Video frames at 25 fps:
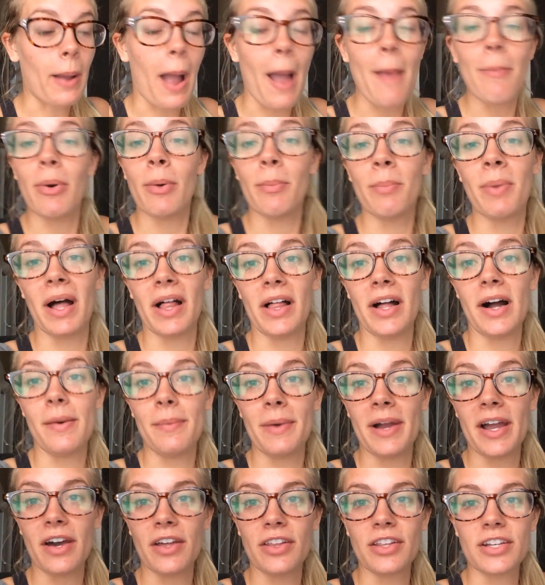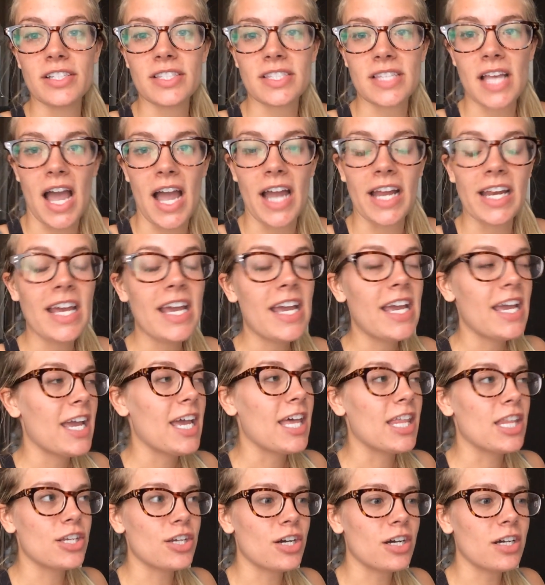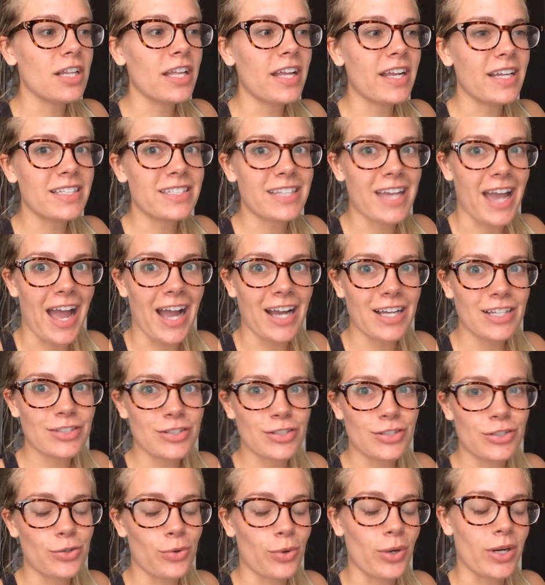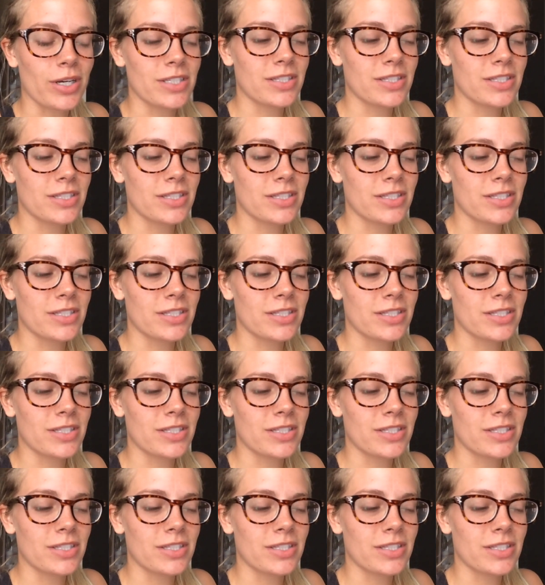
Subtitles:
I put Bella on my other side, and the dog, like, attacks the door.